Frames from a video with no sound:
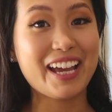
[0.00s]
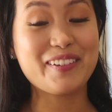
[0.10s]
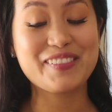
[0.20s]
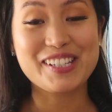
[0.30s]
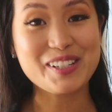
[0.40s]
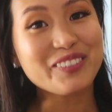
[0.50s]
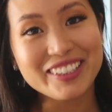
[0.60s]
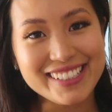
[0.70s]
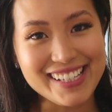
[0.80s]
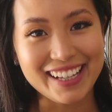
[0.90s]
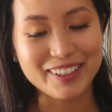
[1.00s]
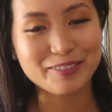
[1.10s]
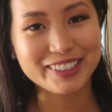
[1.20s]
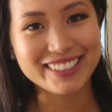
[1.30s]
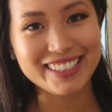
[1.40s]
am super excited
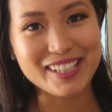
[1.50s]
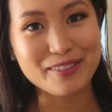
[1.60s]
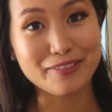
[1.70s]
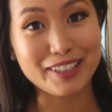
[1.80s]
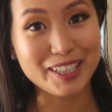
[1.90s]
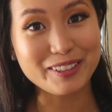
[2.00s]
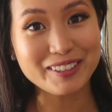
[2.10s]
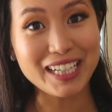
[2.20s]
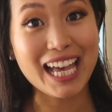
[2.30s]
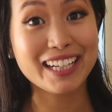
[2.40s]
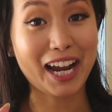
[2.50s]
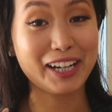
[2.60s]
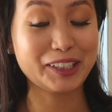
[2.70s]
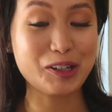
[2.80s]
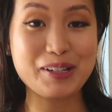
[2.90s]
for today's video, and I
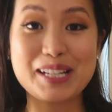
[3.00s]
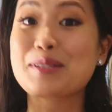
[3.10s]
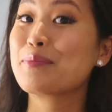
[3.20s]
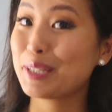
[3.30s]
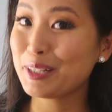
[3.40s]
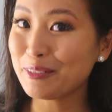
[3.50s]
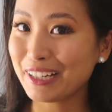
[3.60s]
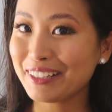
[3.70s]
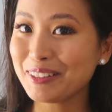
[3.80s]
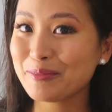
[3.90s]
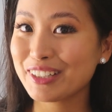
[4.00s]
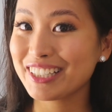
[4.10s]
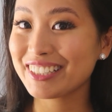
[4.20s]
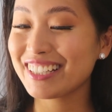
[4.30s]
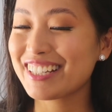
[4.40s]
know it's been a while,
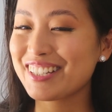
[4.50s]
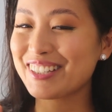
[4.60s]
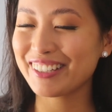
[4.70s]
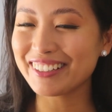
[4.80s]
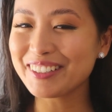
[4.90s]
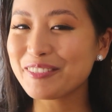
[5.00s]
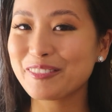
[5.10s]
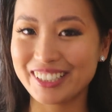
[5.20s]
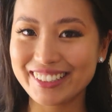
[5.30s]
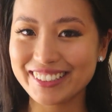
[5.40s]
but it's totally worth